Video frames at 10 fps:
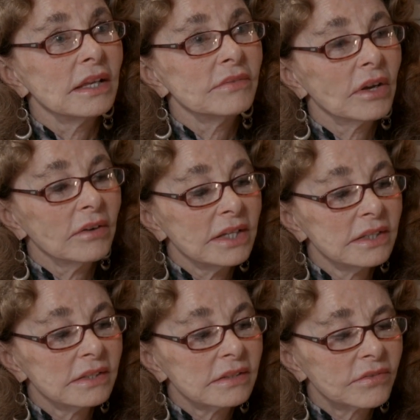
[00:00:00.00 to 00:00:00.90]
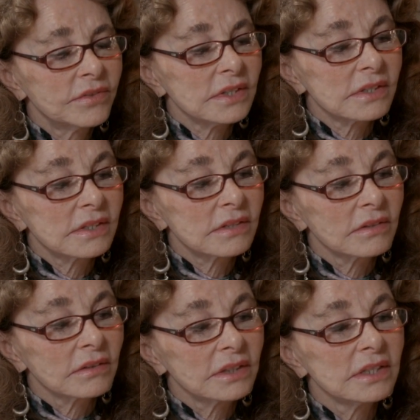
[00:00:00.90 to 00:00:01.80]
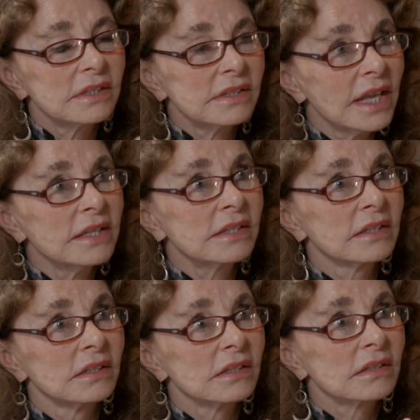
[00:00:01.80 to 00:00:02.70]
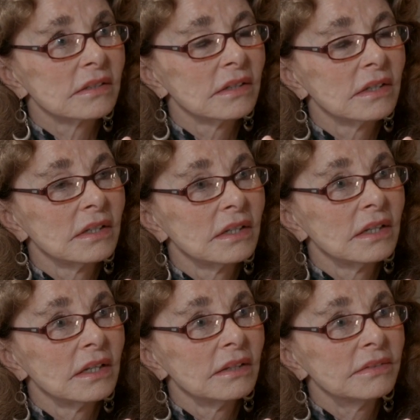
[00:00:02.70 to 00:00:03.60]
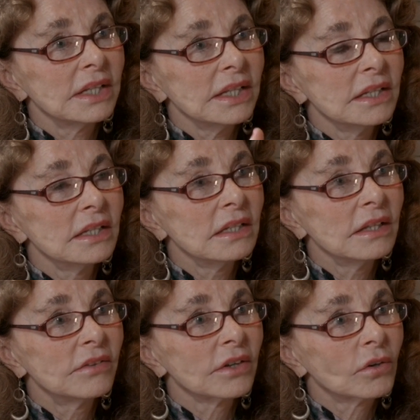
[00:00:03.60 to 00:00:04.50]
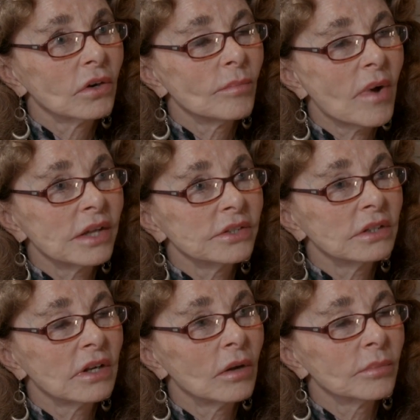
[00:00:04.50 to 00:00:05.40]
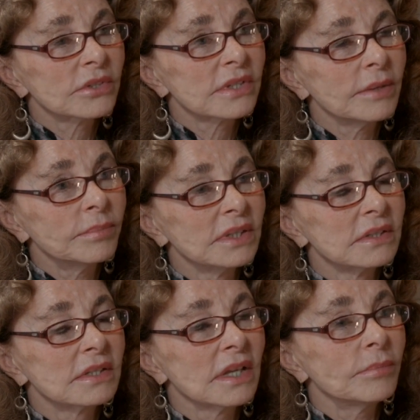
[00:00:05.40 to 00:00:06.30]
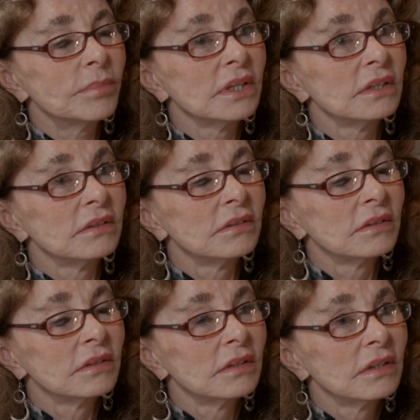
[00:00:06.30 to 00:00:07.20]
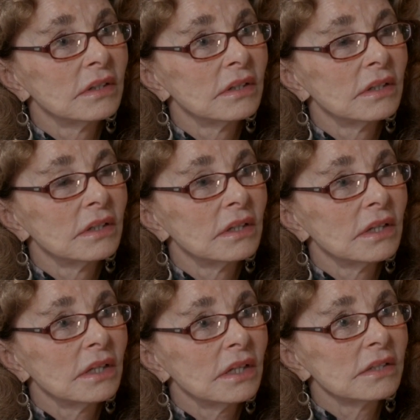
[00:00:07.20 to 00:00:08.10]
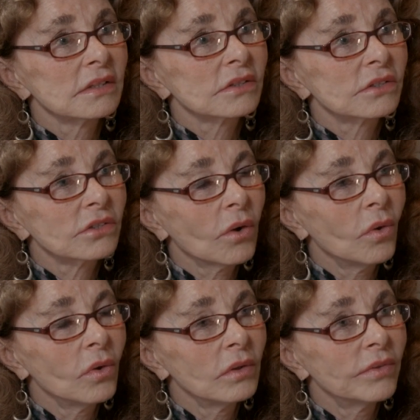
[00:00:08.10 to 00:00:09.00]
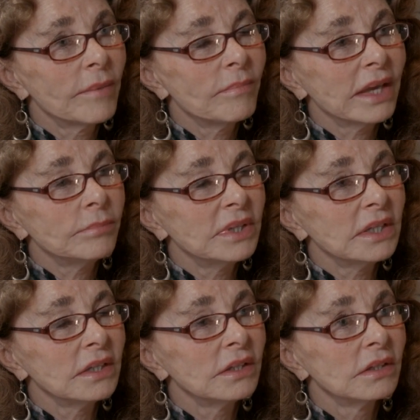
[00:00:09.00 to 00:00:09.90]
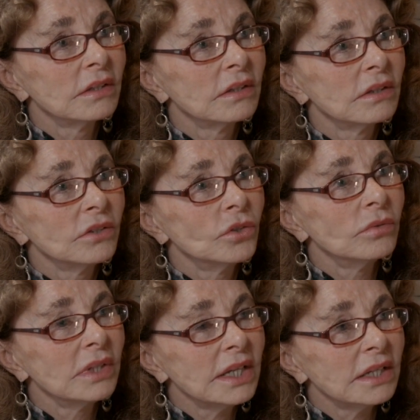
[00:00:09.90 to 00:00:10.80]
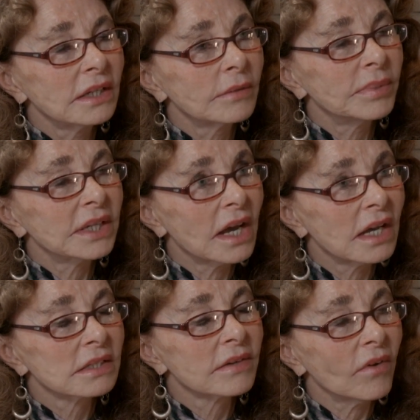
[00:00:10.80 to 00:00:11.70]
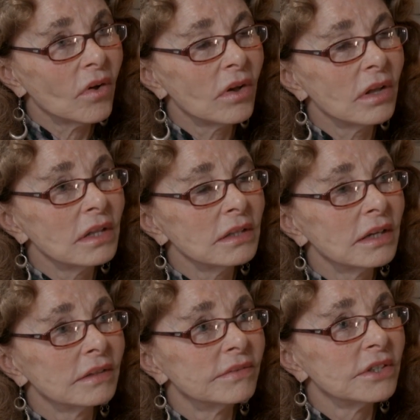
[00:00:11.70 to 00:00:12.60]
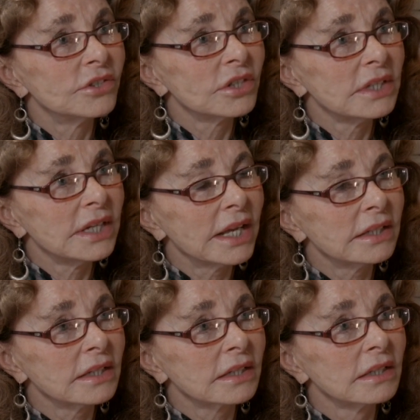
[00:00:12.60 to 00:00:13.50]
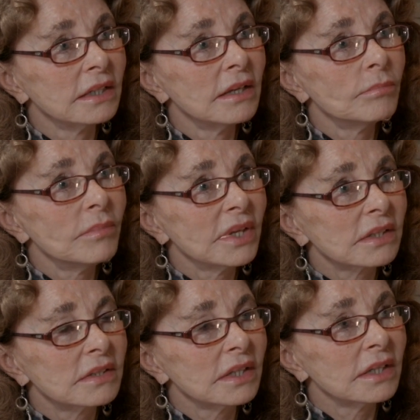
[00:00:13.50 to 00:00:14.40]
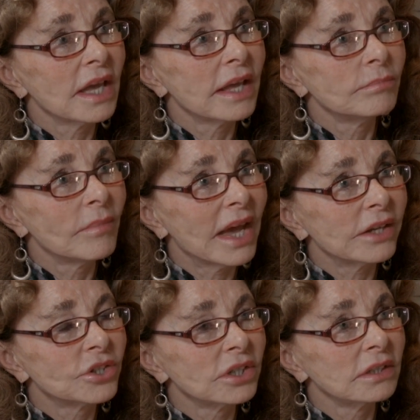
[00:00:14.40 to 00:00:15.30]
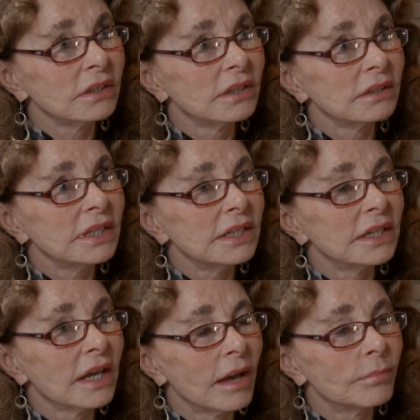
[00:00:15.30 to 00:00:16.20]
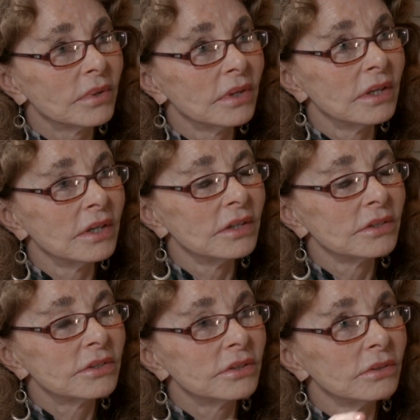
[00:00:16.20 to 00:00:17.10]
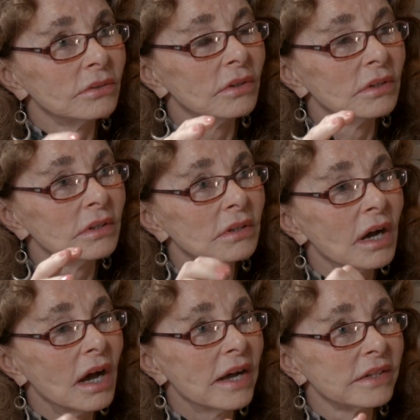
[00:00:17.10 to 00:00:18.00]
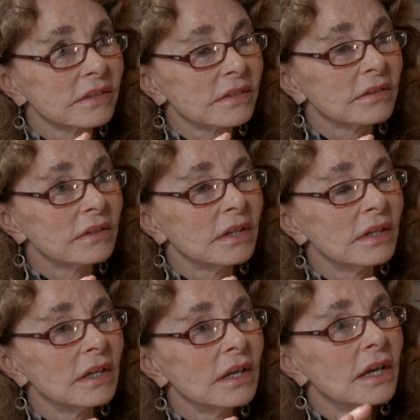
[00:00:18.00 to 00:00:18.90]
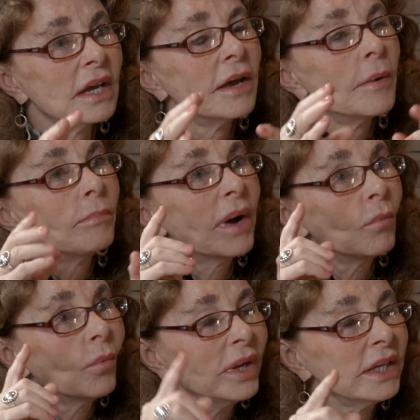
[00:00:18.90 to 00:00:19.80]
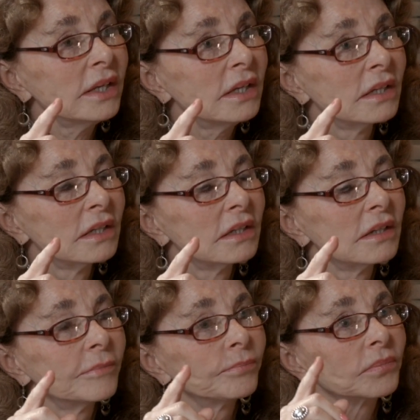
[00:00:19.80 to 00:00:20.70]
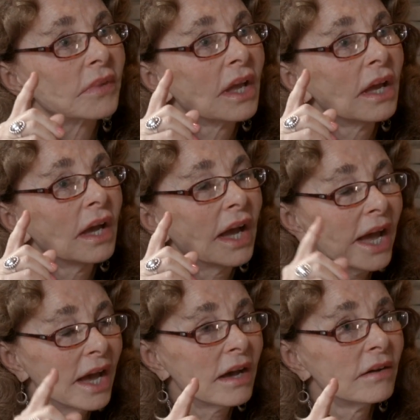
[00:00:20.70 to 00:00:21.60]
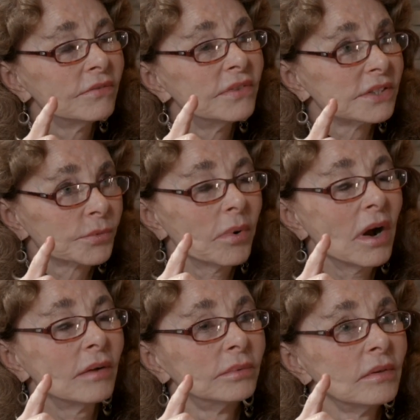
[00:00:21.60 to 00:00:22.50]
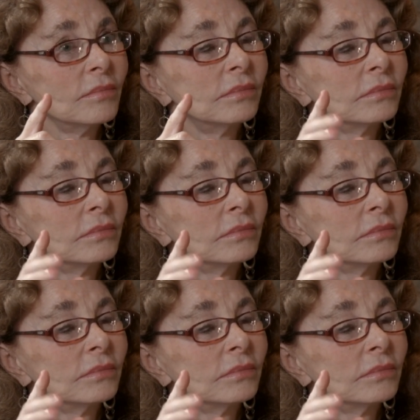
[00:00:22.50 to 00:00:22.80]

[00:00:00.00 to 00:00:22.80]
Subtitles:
there is this consensus that in the Cro-Magnon Homo sapien sapien is a soul that may be unique because of all of the genetic mixing and matching leading up to us. But we have this problem.